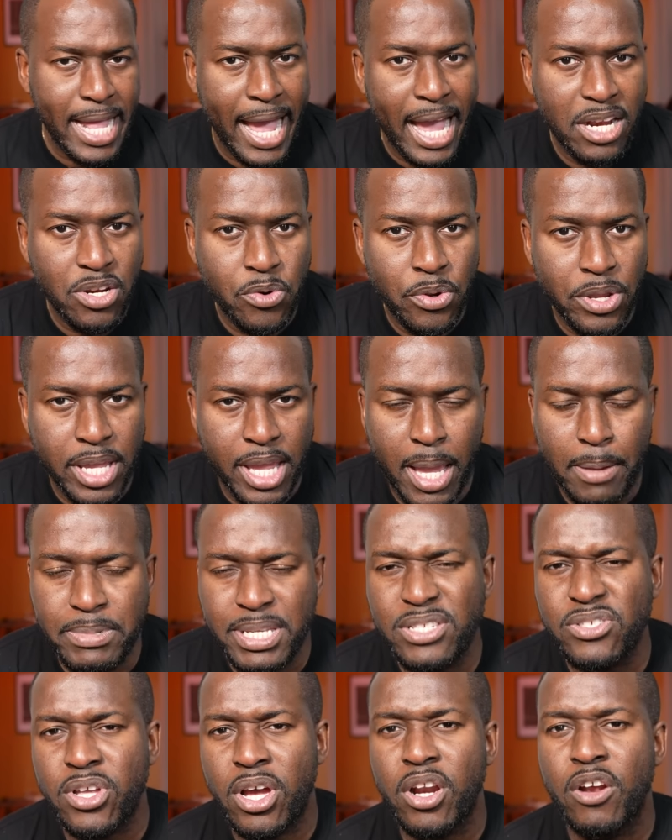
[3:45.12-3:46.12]
Android games,
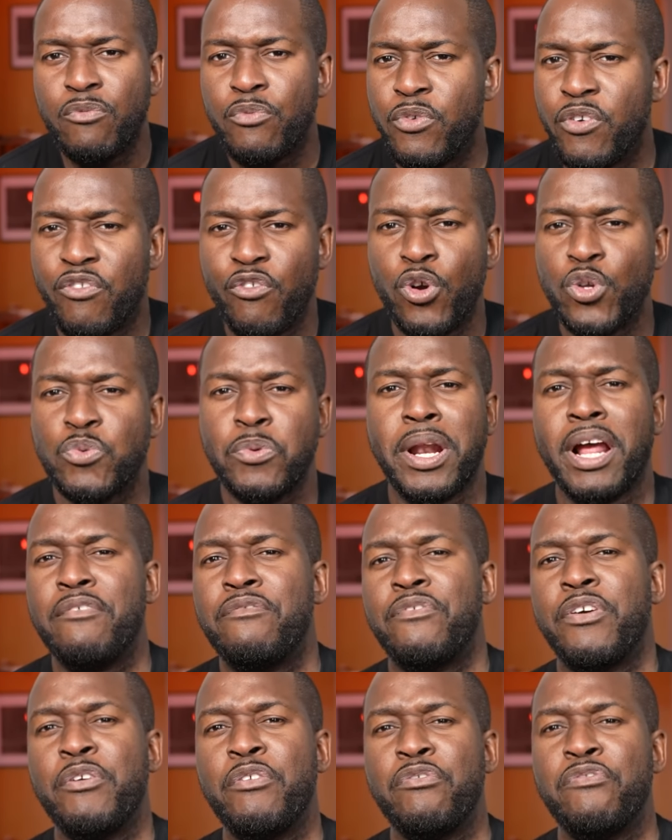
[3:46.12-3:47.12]
let's start off, with, of course, with our
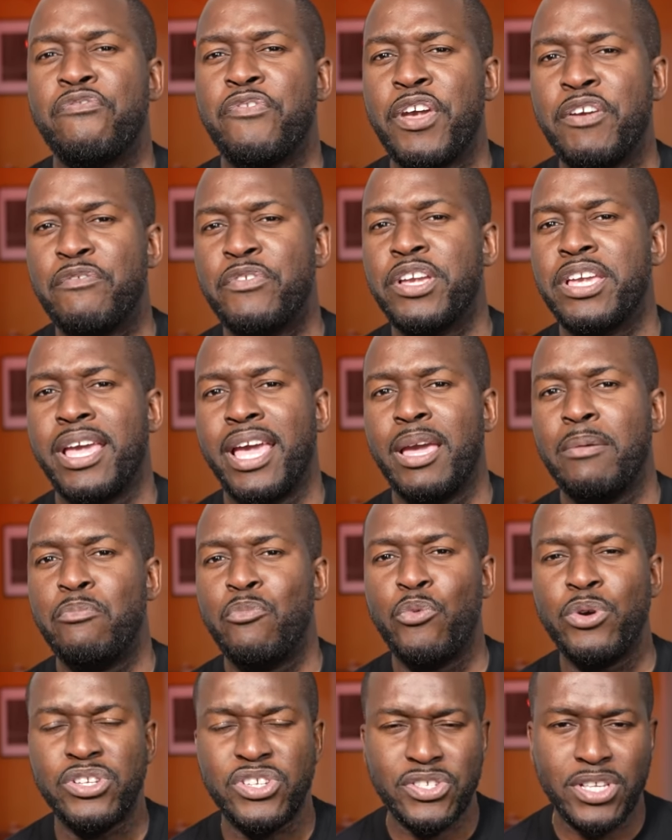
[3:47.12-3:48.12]
very favorite game,
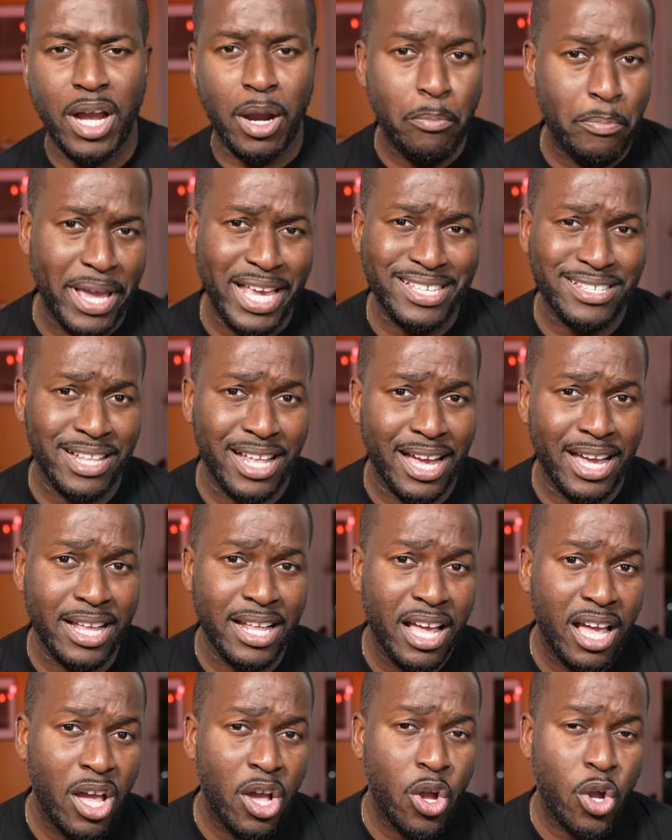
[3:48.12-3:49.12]
which is our baseline,
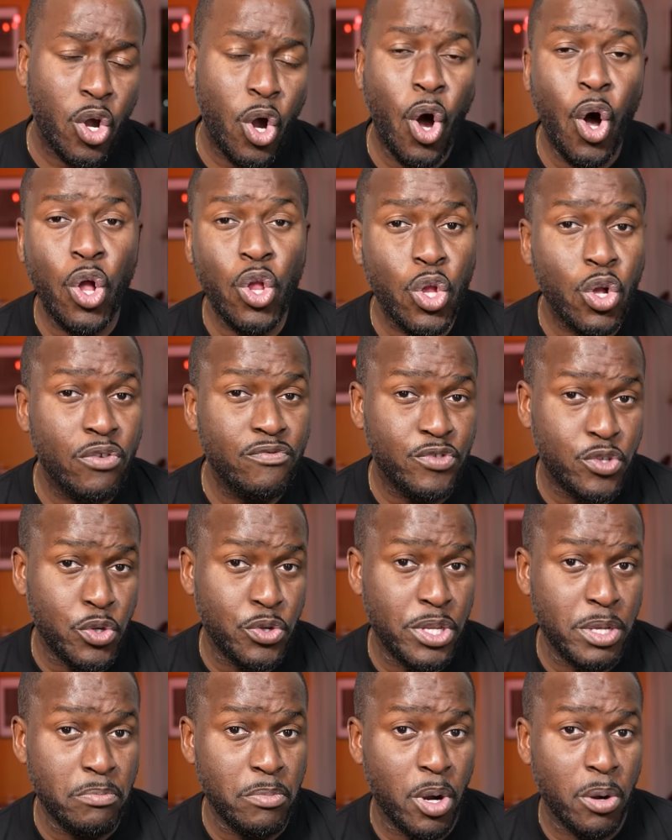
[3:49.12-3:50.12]
Call of
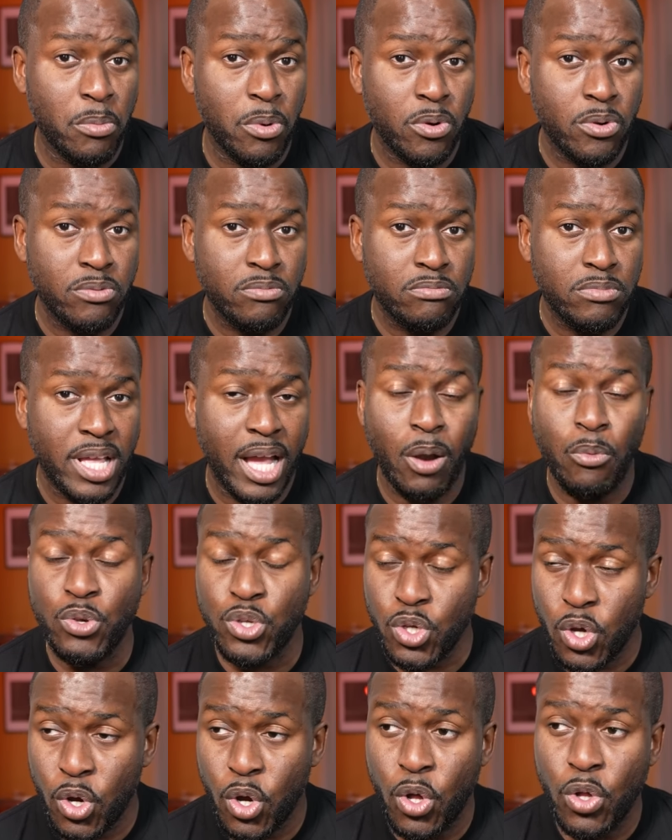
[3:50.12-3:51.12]
Duty Mobile. Now, we
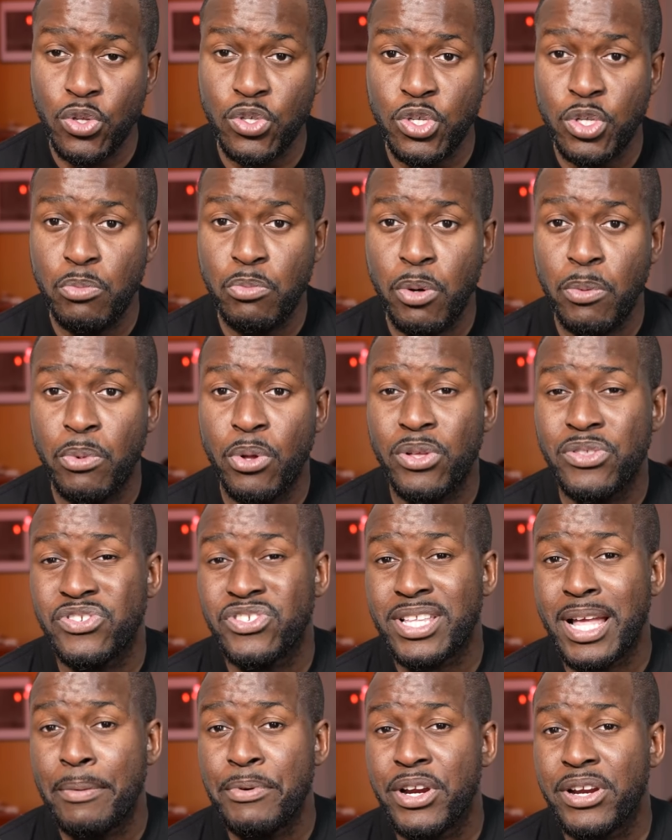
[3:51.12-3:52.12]
saw Call of Duty Mobile on the
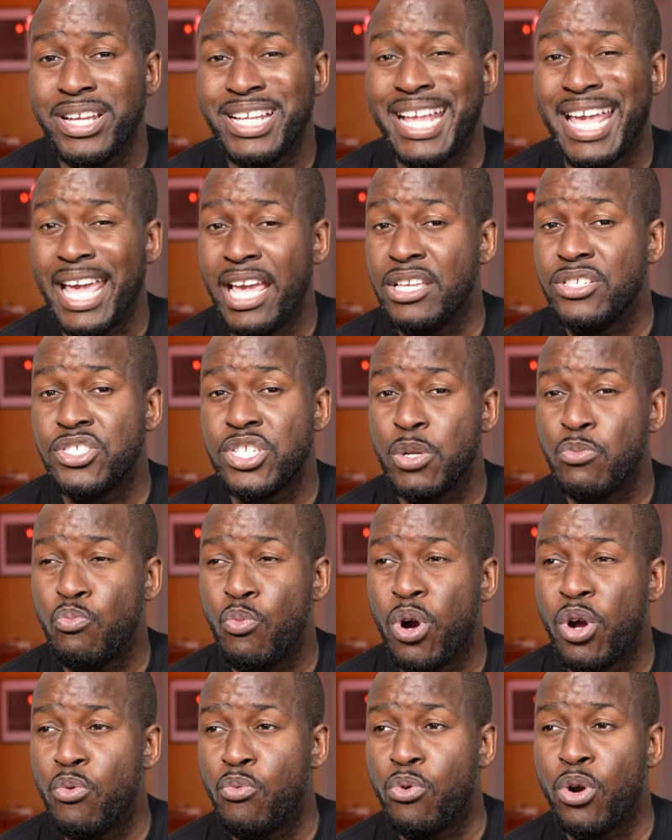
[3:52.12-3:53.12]
Snapdragon 8 Gen
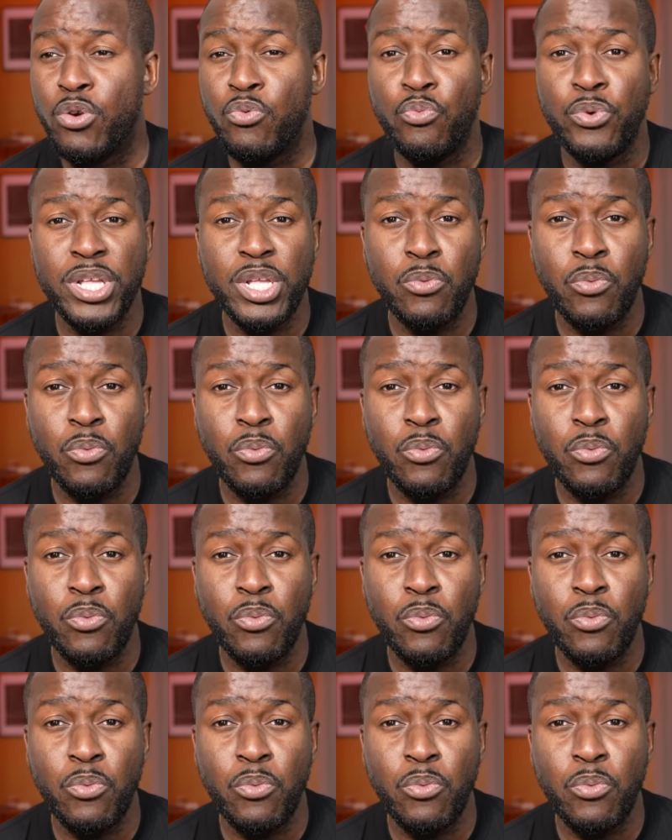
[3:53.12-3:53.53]
1 run really